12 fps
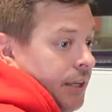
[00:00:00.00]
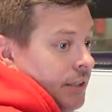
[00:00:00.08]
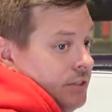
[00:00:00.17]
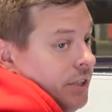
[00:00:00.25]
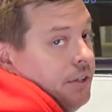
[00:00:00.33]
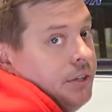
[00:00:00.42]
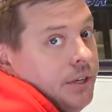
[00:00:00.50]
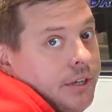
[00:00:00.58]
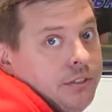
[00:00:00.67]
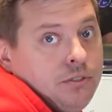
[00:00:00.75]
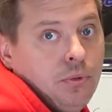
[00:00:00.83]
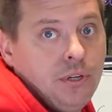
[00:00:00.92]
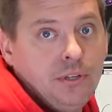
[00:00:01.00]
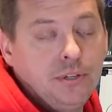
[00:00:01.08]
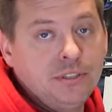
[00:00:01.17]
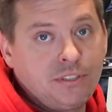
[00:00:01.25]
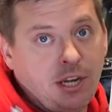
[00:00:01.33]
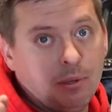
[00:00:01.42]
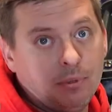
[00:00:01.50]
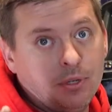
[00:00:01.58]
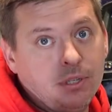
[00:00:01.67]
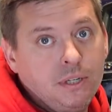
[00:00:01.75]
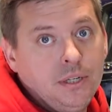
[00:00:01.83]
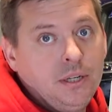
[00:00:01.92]
10 degrees, 20 degrees camber,
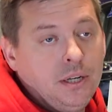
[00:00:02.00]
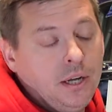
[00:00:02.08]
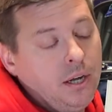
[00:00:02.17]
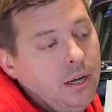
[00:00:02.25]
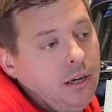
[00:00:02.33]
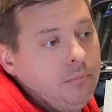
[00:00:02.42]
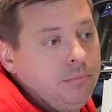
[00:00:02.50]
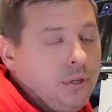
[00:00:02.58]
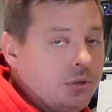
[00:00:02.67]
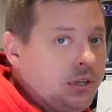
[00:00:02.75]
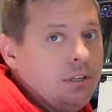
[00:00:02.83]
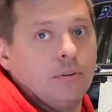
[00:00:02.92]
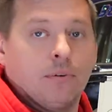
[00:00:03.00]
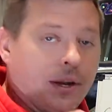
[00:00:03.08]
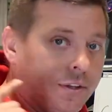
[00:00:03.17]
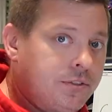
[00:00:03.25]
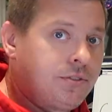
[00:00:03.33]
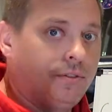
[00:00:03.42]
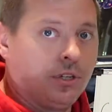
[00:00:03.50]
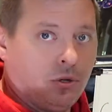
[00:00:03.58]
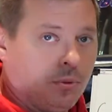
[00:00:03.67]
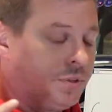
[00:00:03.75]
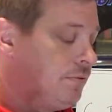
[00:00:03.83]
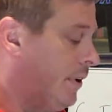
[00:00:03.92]
be able to get around the
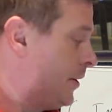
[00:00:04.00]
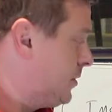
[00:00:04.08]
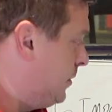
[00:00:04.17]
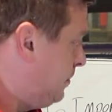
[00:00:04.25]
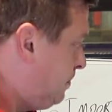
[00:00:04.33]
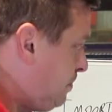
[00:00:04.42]
corner faster.